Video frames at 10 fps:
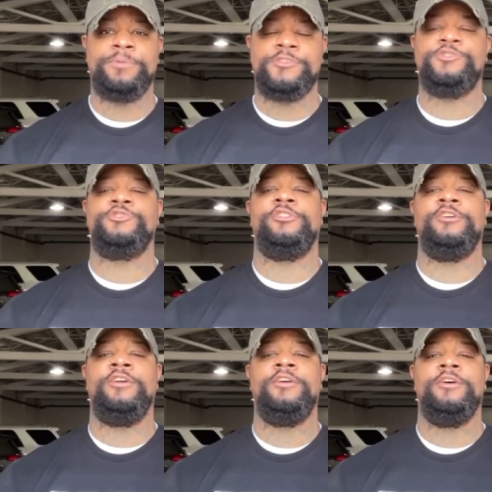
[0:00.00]

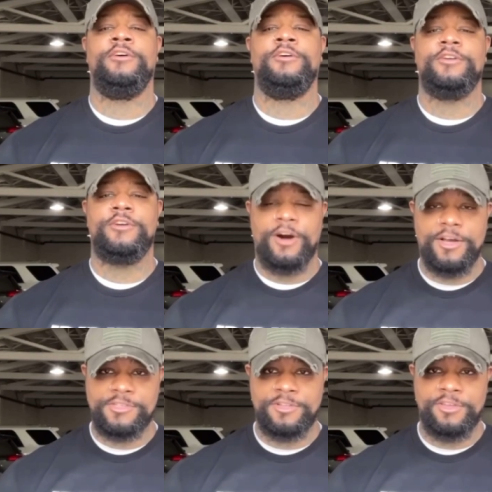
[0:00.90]
potentially
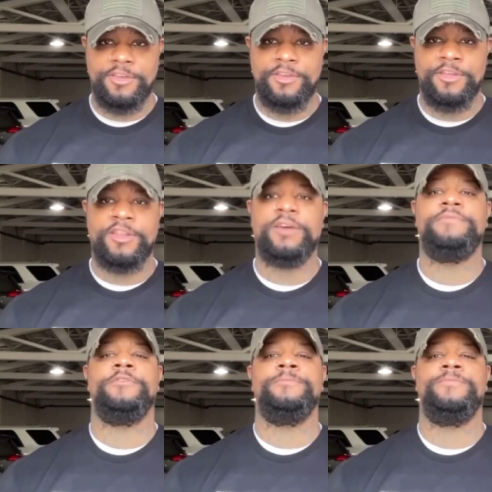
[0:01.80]
costly endeavor.